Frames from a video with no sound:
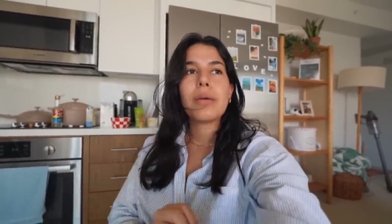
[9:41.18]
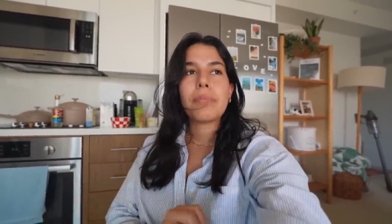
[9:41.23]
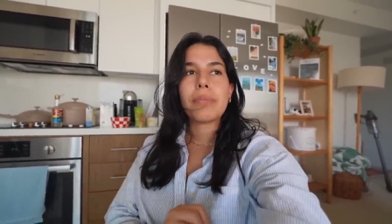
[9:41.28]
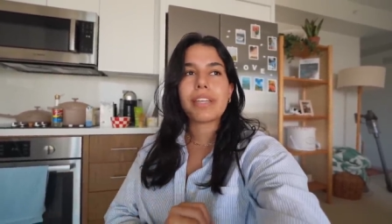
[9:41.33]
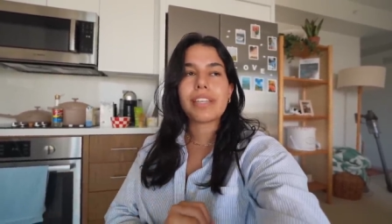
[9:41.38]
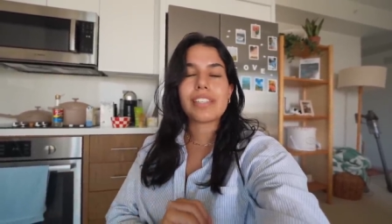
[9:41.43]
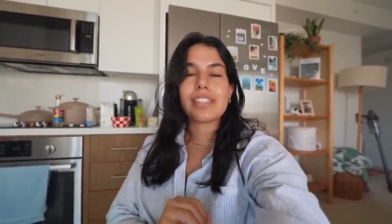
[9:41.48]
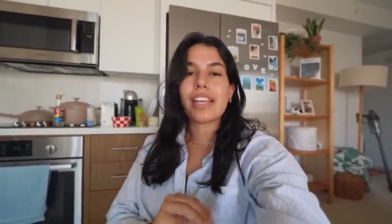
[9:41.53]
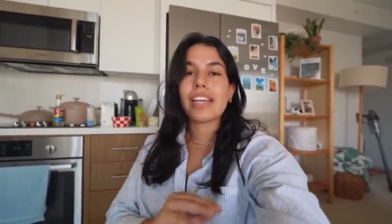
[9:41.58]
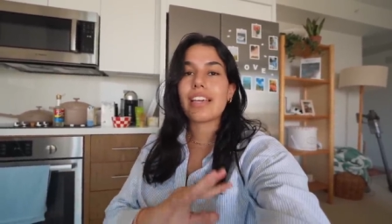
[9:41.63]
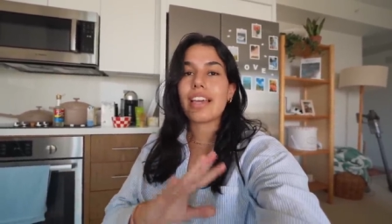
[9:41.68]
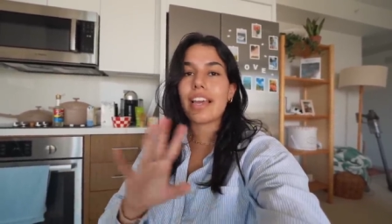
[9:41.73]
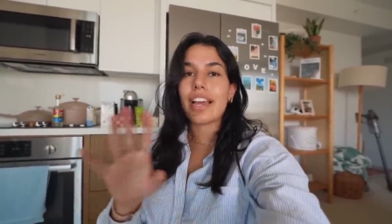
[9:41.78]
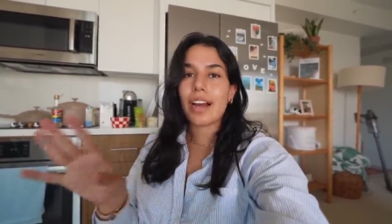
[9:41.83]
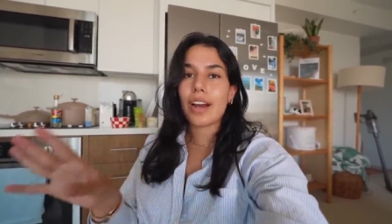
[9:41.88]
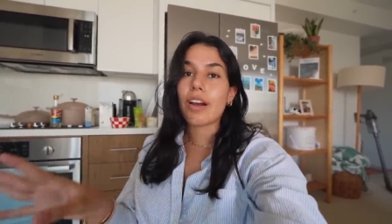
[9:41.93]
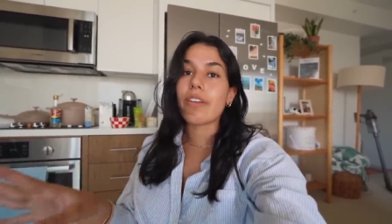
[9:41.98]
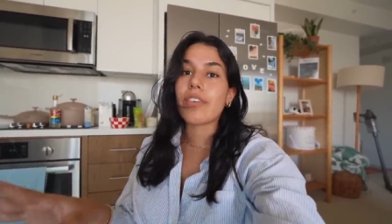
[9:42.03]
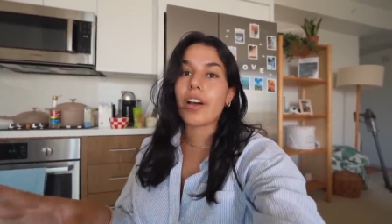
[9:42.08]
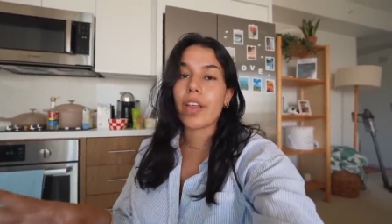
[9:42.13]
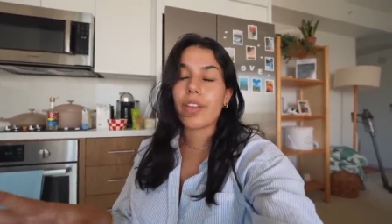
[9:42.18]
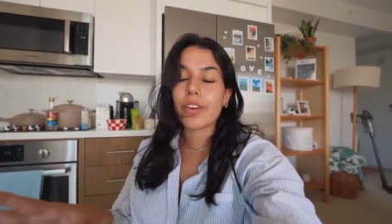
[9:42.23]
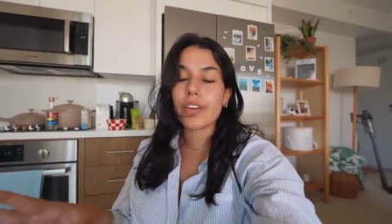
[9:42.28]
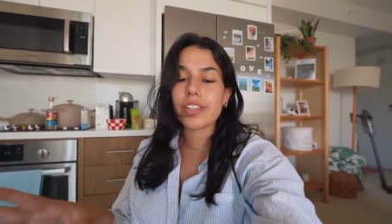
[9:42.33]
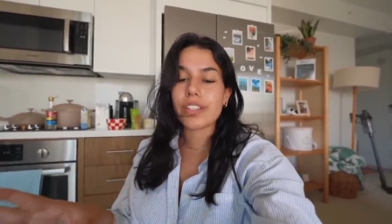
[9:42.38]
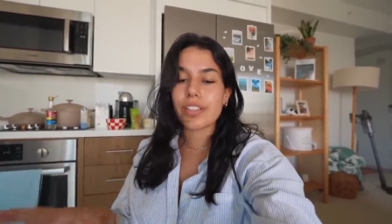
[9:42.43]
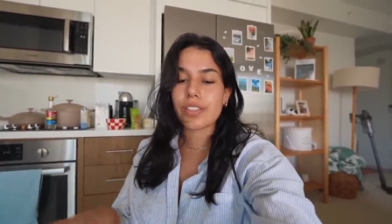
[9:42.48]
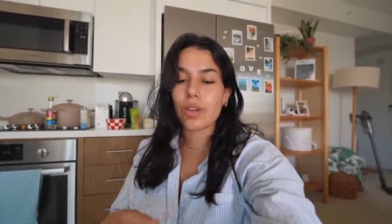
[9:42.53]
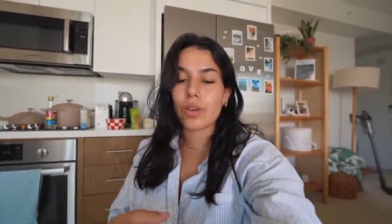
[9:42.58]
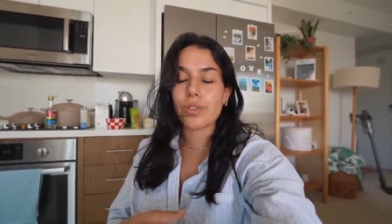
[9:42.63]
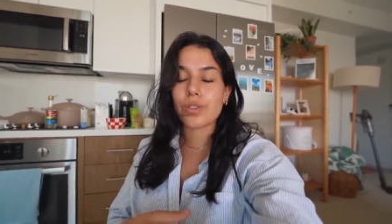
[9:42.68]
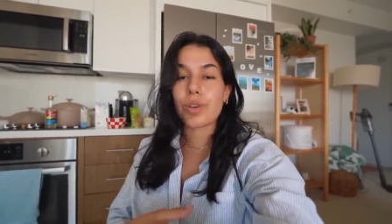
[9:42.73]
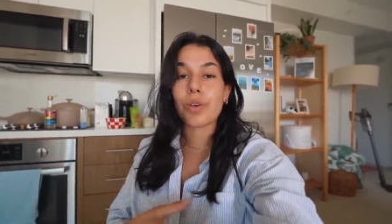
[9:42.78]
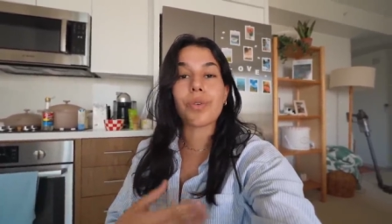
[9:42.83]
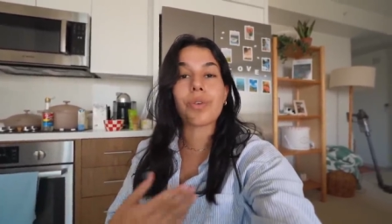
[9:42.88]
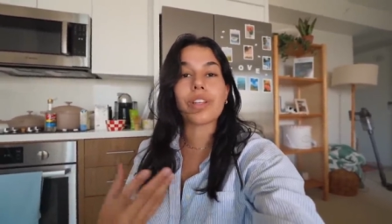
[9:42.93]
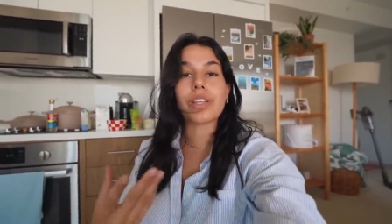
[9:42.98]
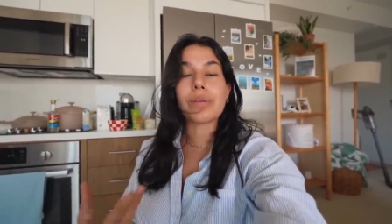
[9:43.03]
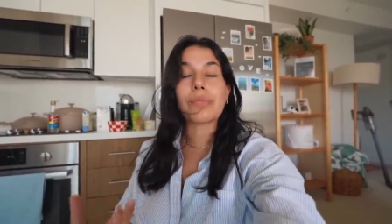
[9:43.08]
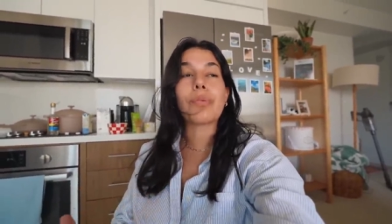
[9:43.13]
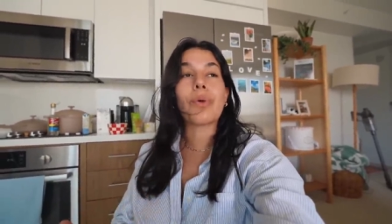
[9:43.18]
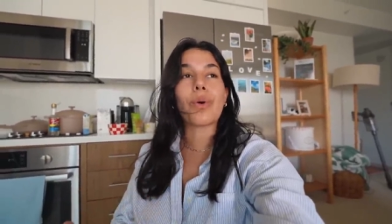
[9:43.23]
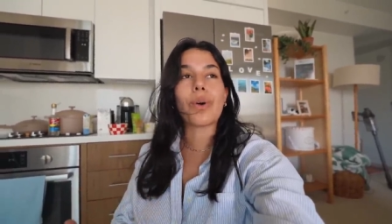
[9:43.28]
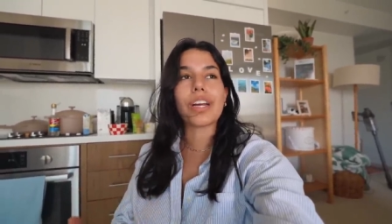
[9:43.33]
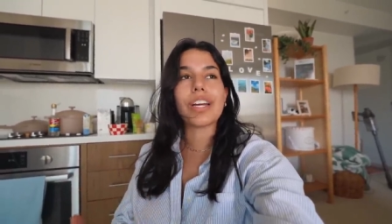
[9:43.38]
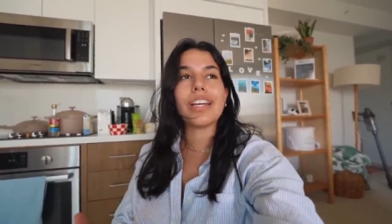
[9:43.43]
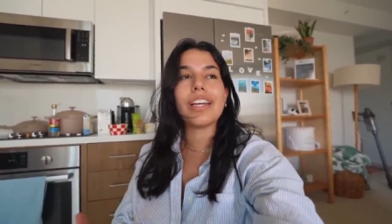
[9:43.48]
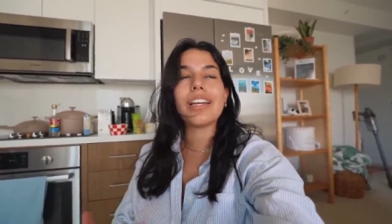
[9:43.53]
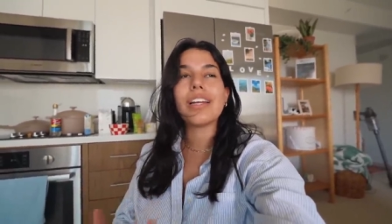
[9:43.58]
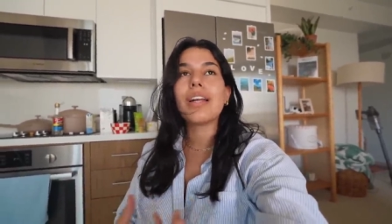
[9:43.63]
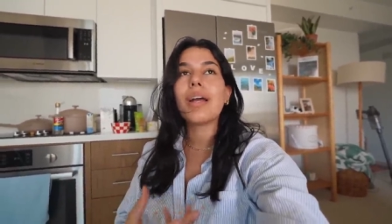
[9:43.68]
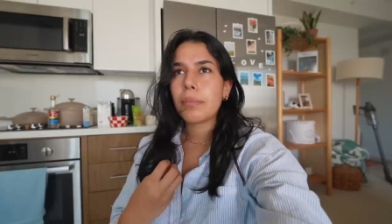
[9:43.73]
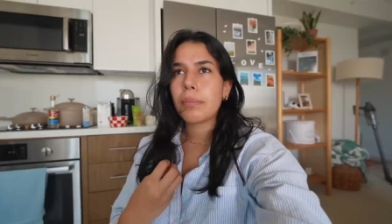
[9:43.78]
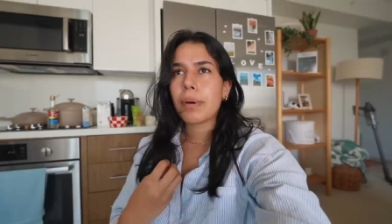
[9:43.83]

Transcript: because taking care of others is also really important.